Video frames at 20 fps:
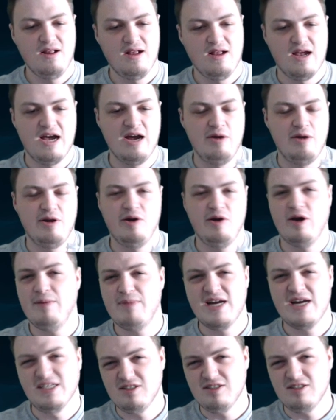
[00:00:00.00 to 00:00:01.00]
I don't know, I
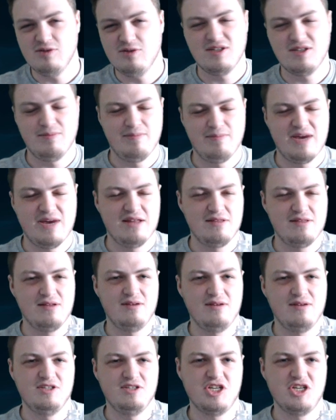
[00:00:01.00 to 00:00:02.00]
might do some math
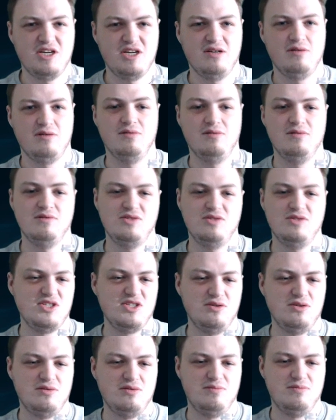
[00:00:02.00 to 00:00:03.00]
on the channel
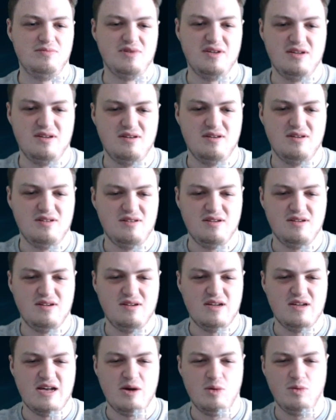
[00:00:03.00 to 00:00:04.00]
soon, but
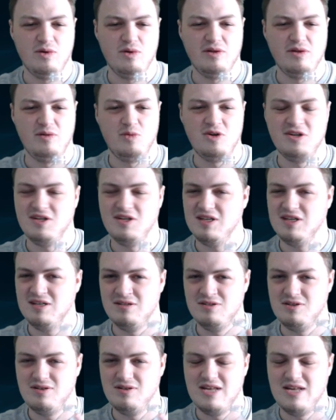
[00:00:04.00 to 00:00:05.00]
I don't really want to get
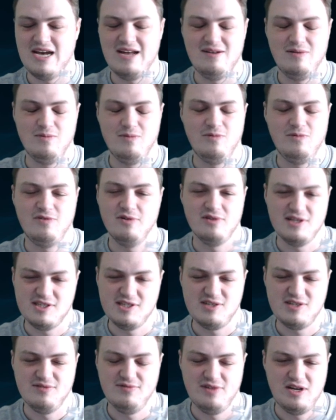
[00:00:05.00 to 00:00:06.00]
into that for
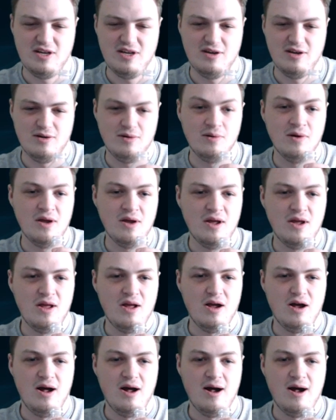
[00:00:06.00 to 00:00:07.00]
this video.
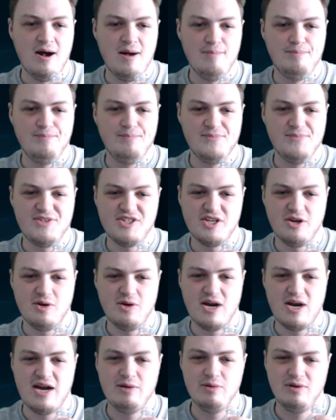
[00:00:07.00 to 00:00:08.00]
So
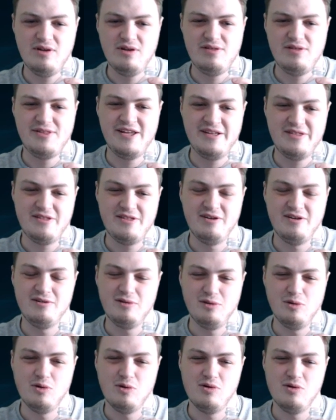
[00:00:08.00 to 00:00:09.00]
I really think
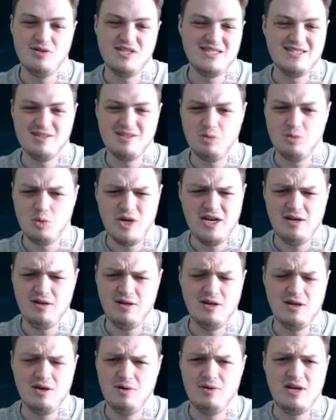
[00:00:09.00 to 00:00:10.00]
Thunderlords is the way to
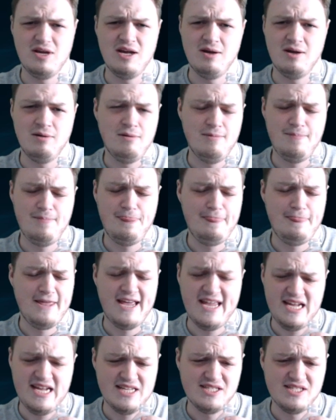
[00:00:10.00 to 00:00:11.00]
go now,
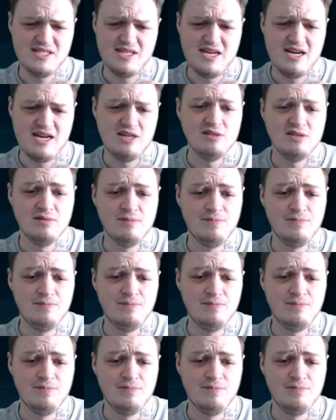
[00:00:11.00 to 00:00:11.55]
hands down.